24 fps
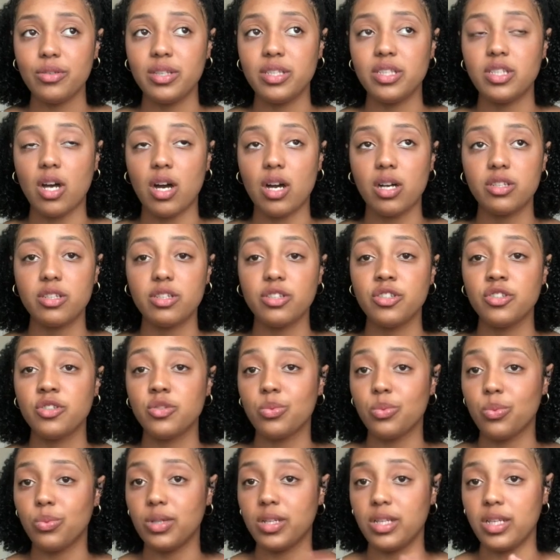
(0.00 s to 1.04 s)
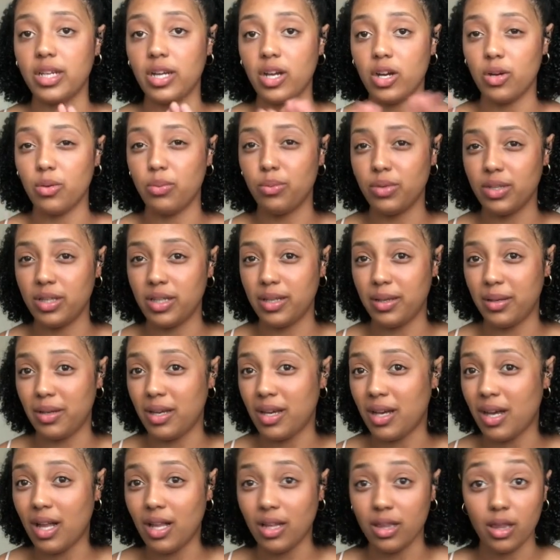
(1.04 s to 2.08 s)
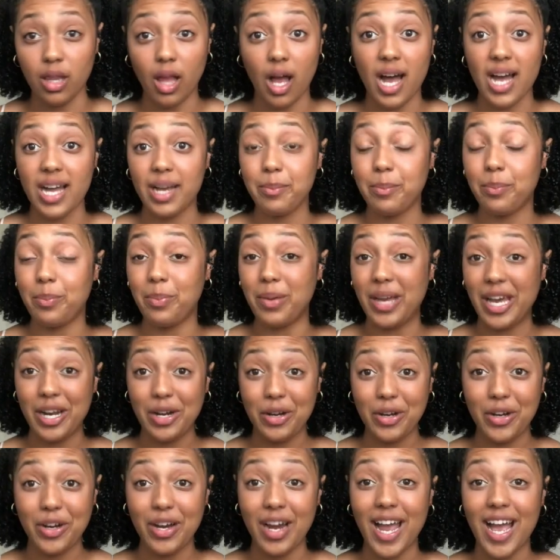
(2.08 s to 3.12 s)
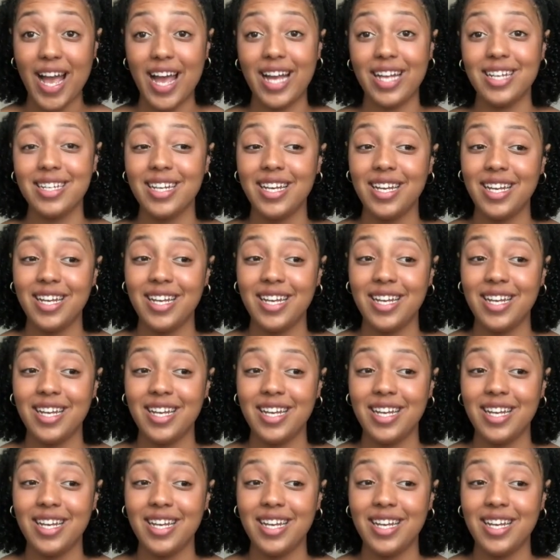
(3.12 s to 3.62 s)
the doctors really are a lot better at